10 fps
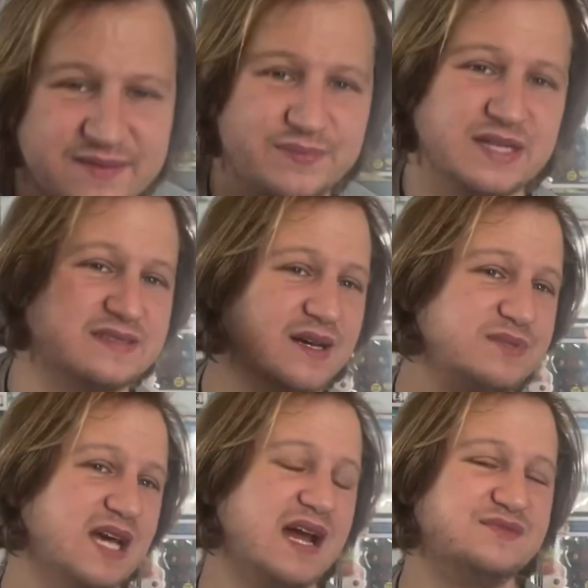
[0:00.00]
but
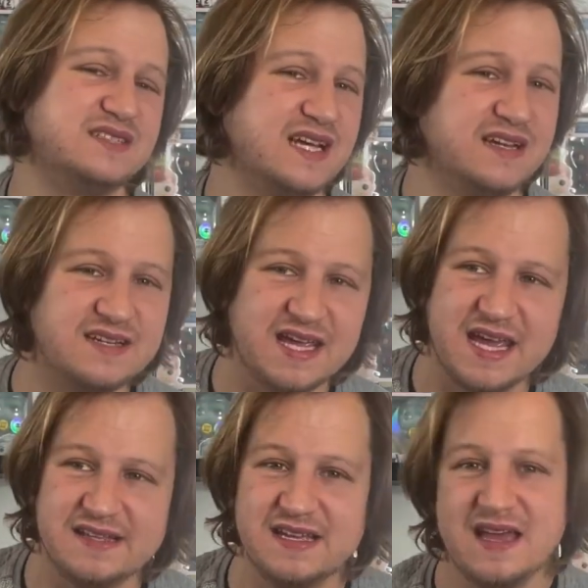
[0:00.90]
sometimes the dented
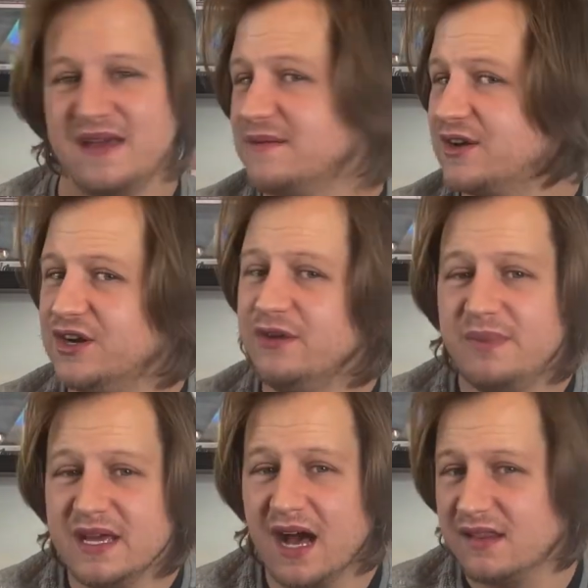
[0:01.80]
cans could
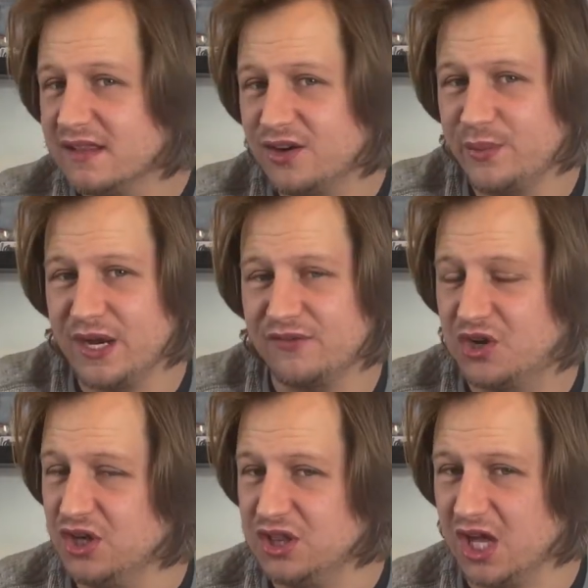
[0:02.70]
be a little bit of
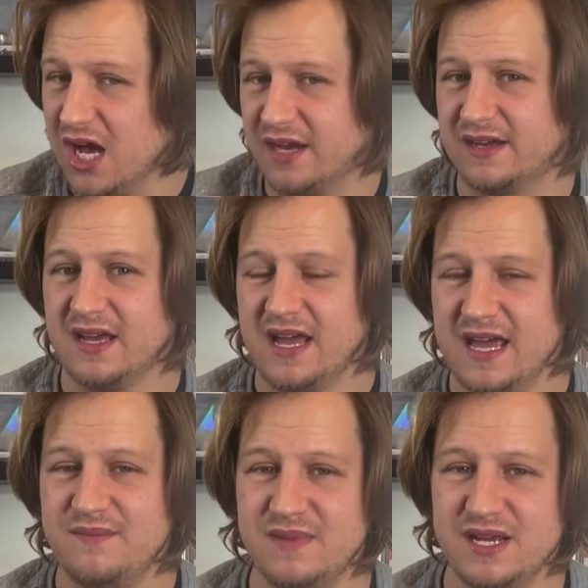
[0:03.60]
good luck
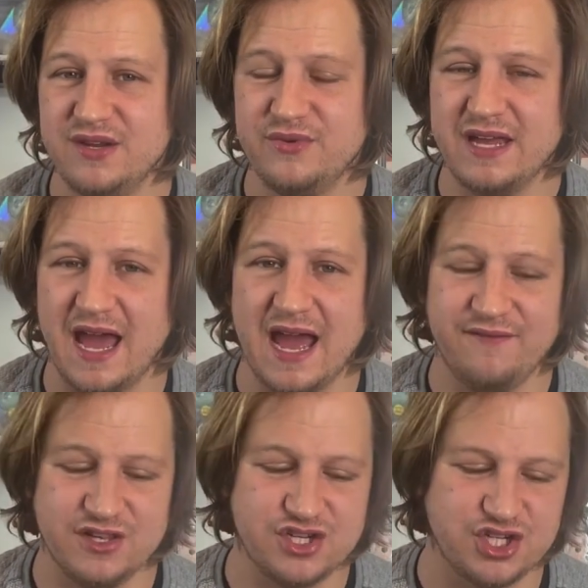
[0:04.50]
and mean we have
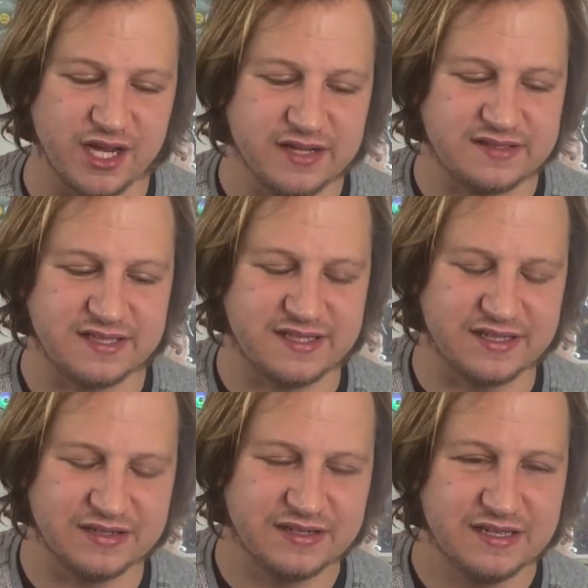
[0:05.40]
the chase in
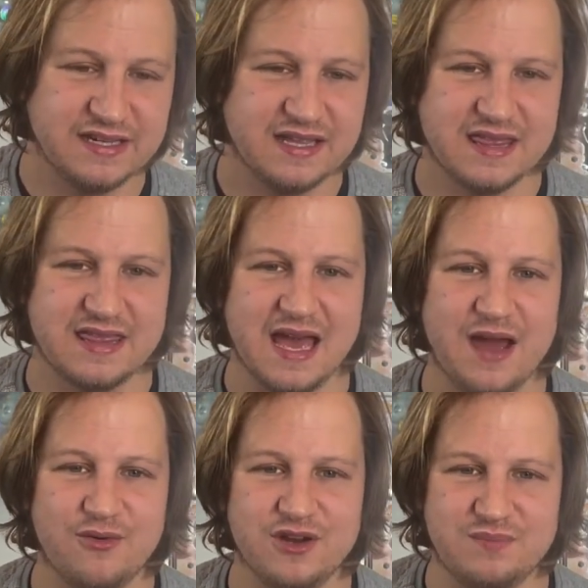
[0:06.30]
here.
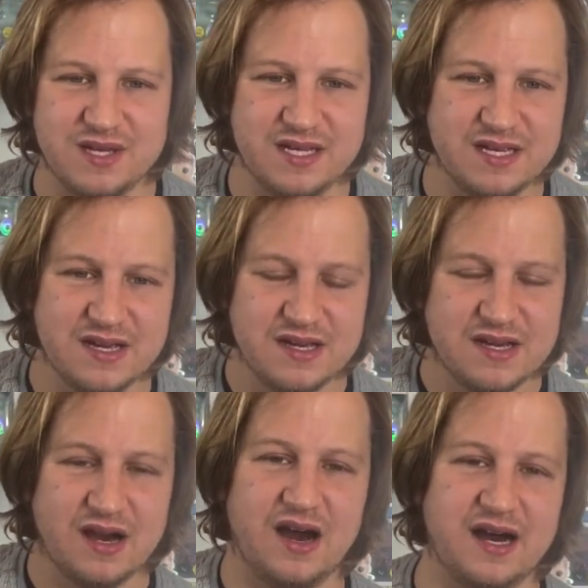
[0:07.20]
That would be
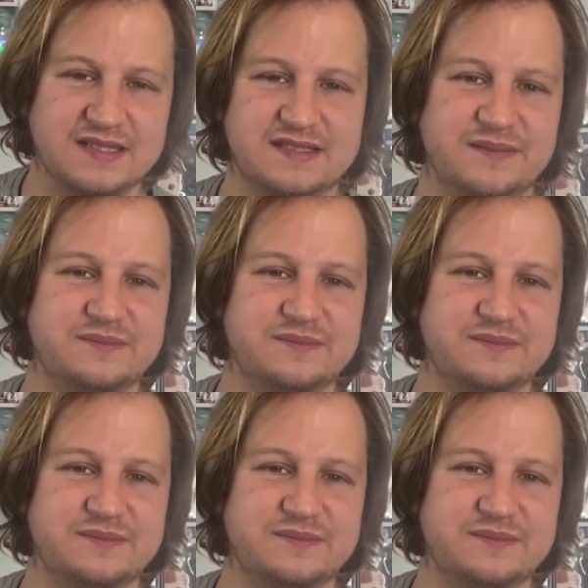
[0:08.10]
awesome.